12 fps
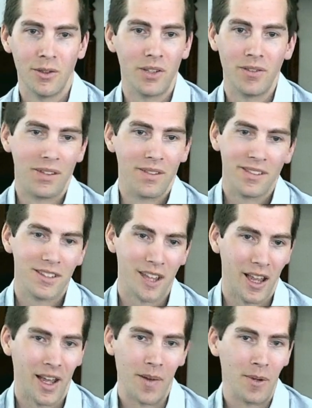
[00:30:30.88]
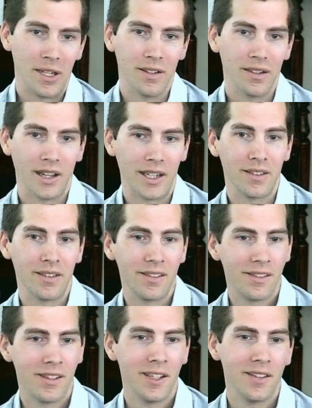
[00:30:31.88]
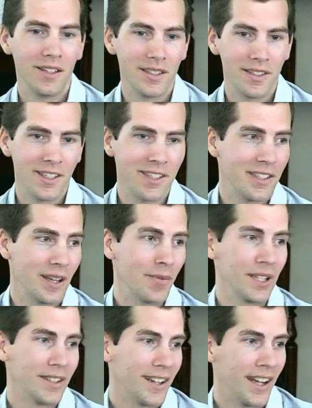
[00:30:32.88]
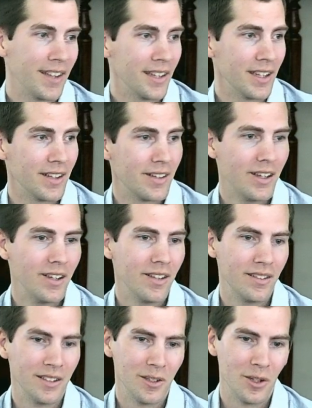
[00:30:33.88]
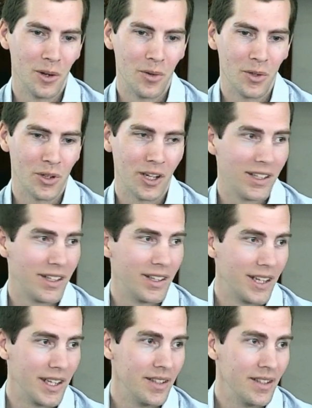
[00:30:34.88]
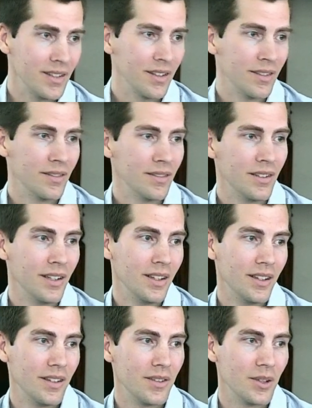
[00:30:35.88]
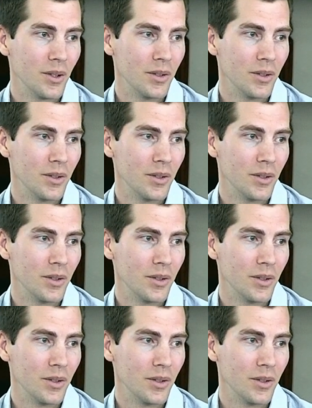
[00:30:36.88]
or even that. I mean, like, this is something that I think that, you know, Australia needs. So